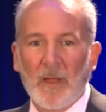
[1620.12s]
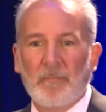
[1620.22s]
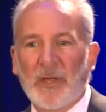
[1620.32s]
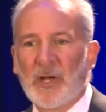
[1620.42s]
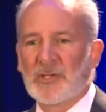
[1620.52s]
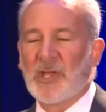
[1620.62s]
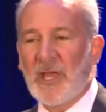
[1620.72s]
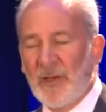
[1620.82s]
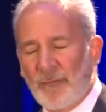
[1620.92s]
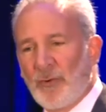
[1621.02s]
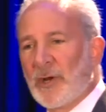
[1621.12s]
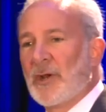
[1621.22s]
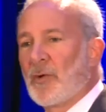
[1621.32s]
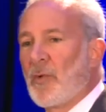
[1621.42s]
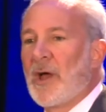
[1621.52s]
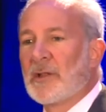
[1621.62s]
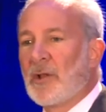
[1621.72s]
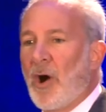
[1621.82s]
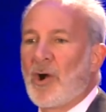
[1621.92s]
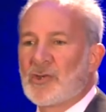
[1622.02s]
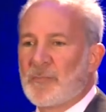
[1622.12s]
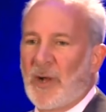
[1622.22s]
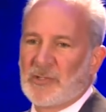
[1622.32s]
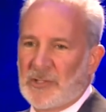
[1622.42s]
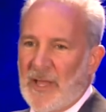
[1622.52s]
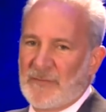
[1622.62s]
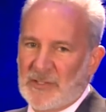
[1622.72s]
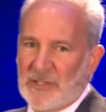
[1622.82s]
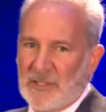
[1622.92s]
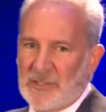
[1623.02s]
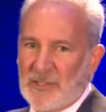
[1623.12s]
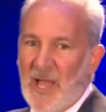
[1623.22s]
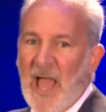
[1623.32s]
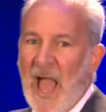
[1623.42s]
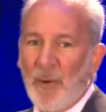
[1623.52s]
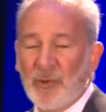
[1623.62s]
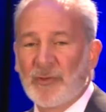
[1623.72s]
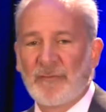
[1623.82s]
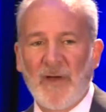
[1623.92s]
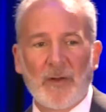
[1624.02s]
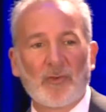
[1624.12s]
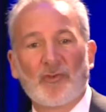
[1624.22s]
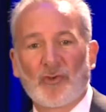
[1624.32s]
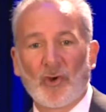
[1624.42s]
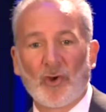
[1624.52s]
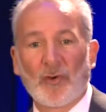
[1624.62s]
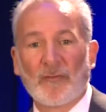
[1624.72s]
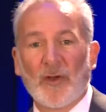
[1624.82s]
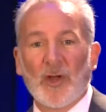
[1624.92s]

Because if we're going to run large budget deficits, how is the Federal Reserve